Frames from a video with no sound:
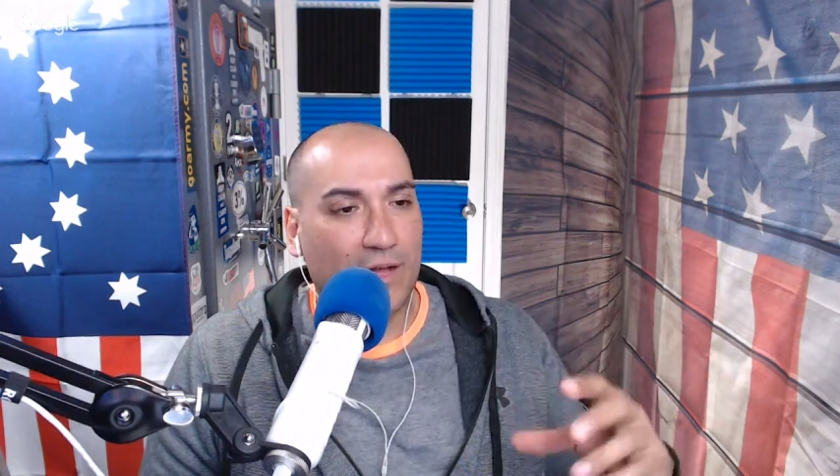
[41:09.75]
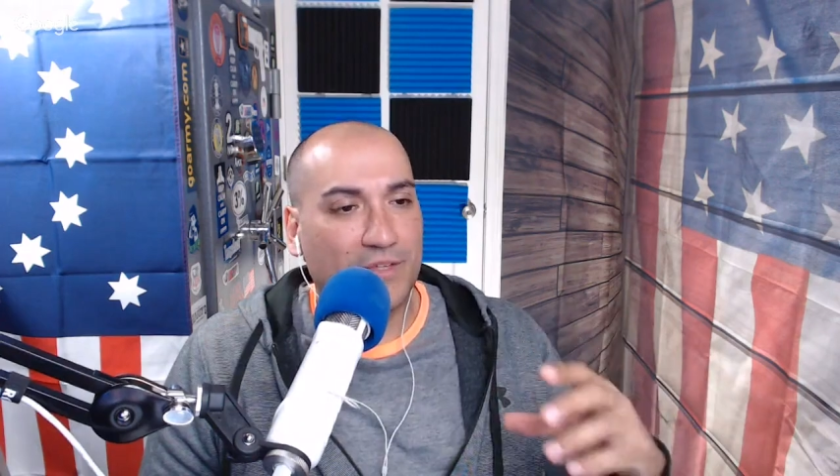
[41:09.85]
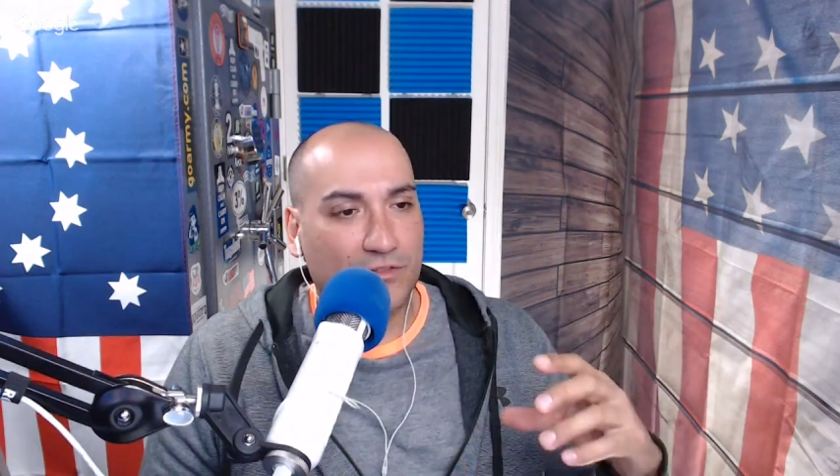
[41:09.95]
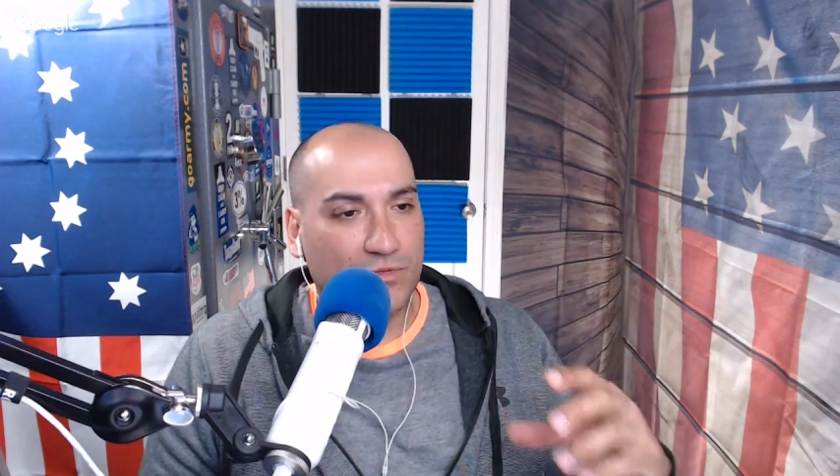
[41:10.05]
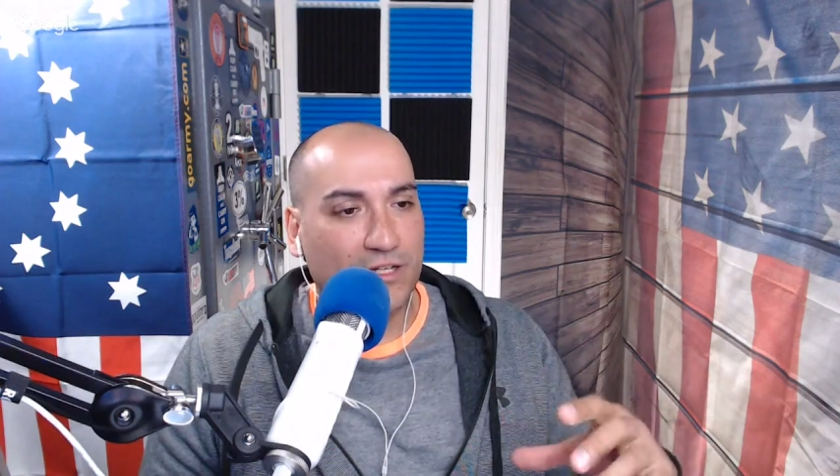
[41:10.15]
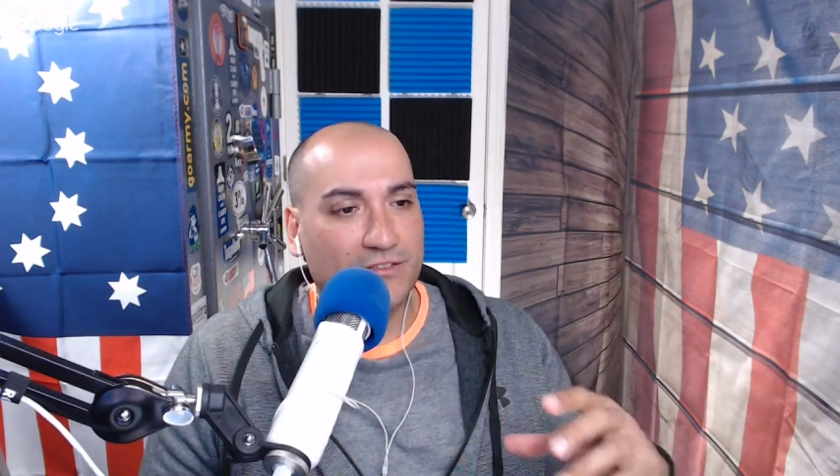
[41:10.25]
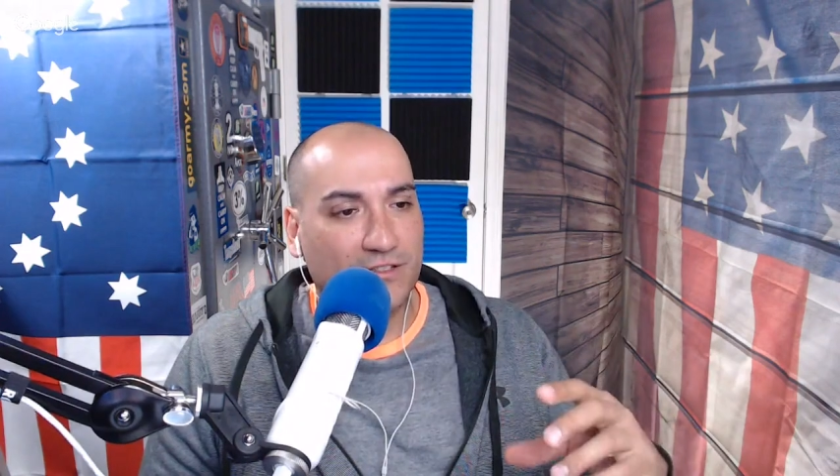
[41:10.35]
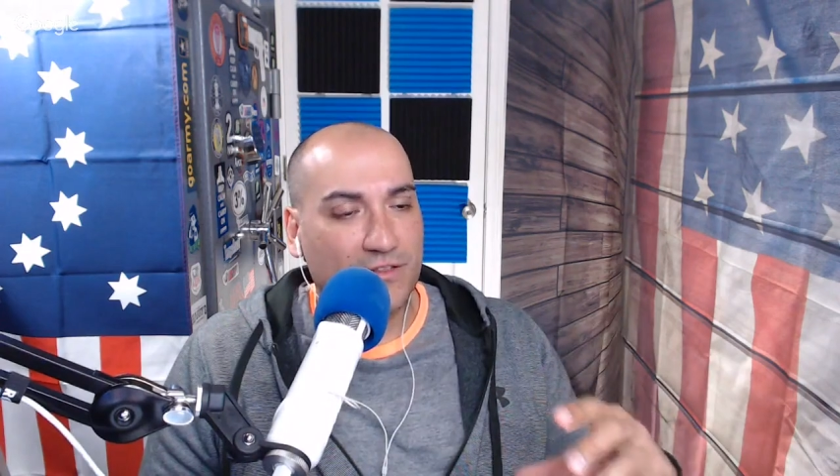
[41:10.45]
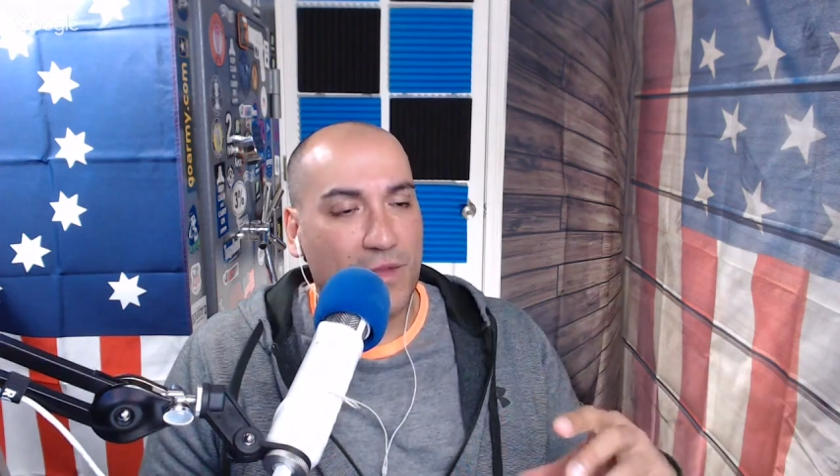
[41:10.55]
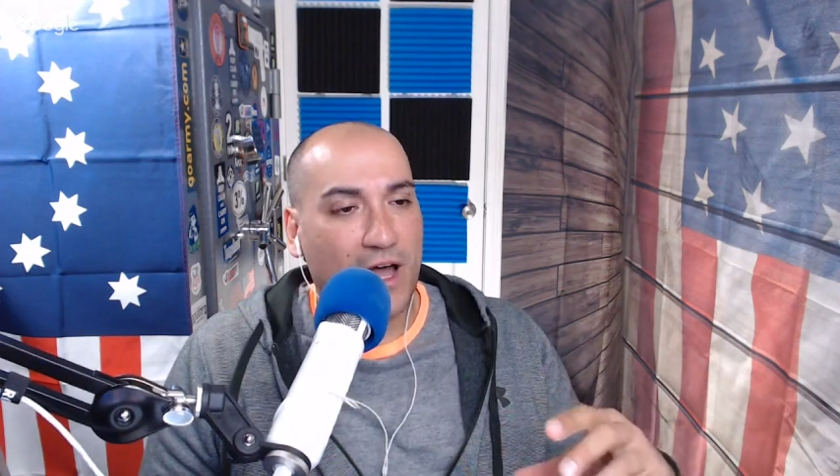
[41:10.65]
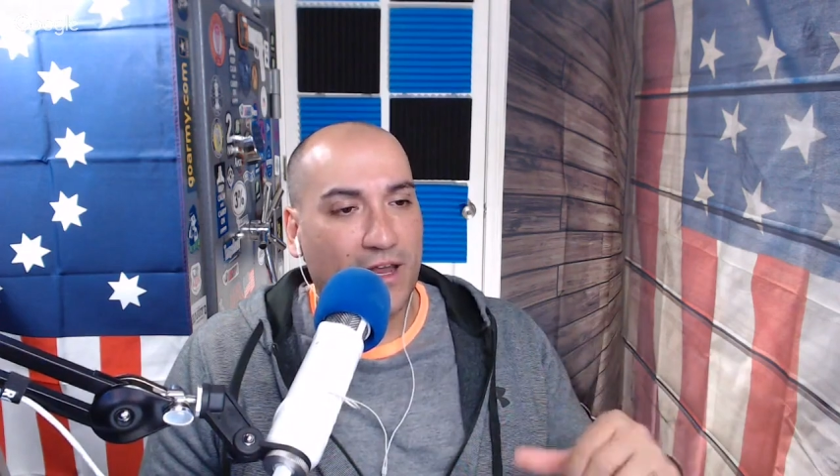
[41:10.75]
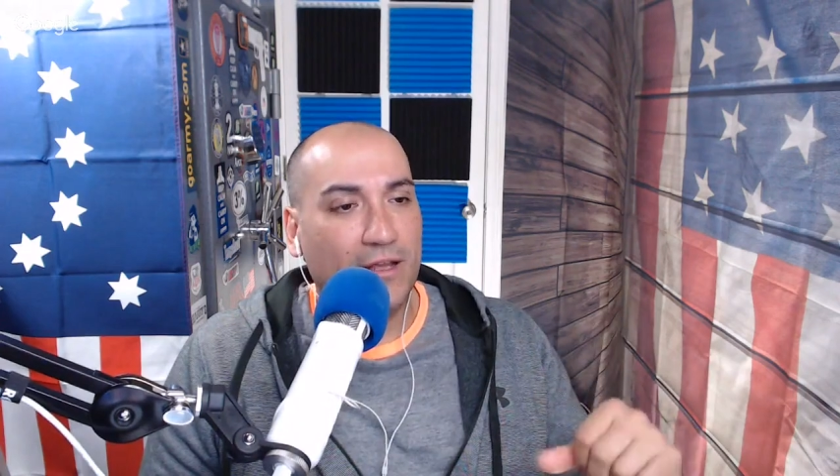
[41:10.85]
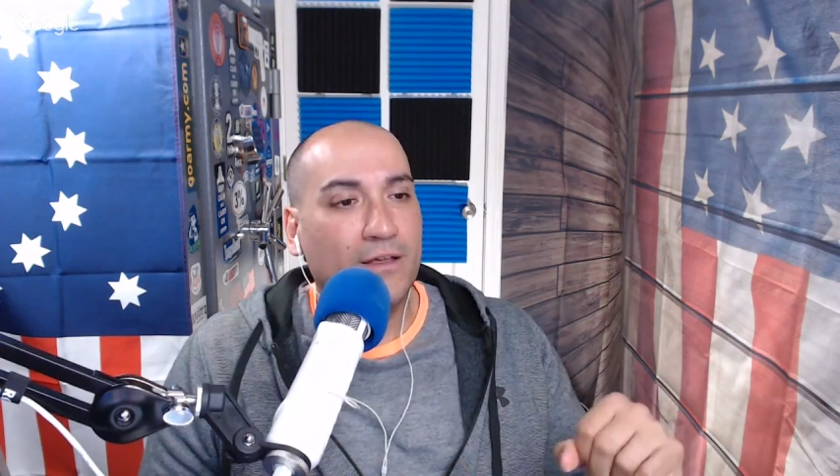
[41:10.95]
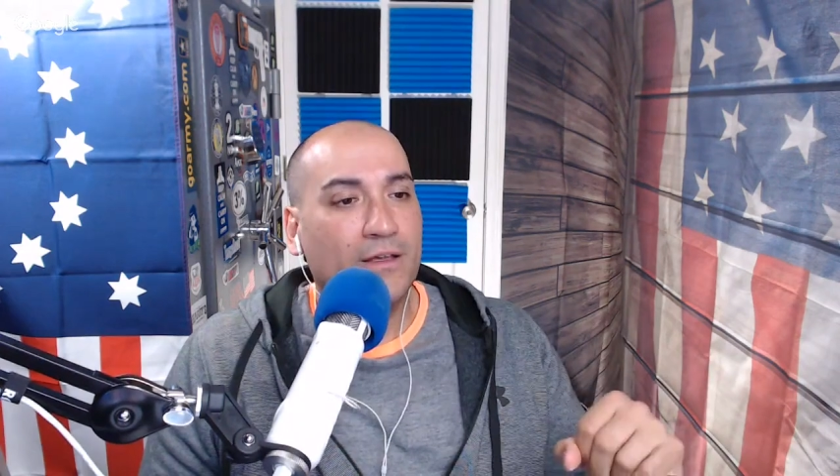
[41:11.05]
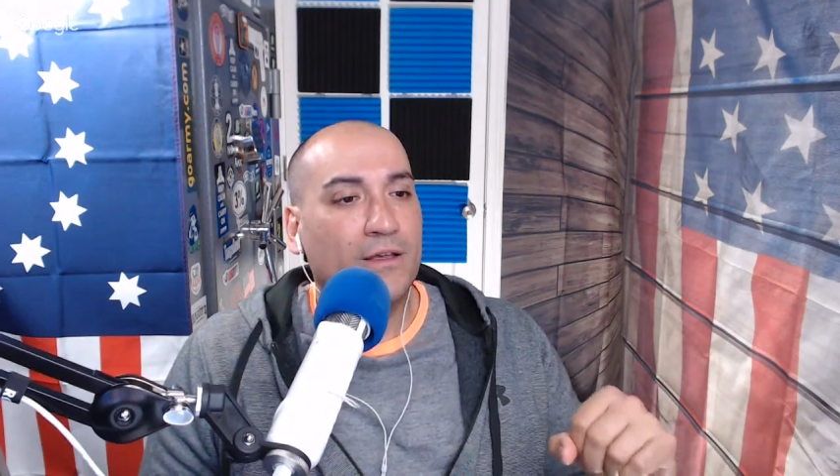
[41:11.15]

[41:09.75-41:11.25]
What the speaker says: optics ready system on it.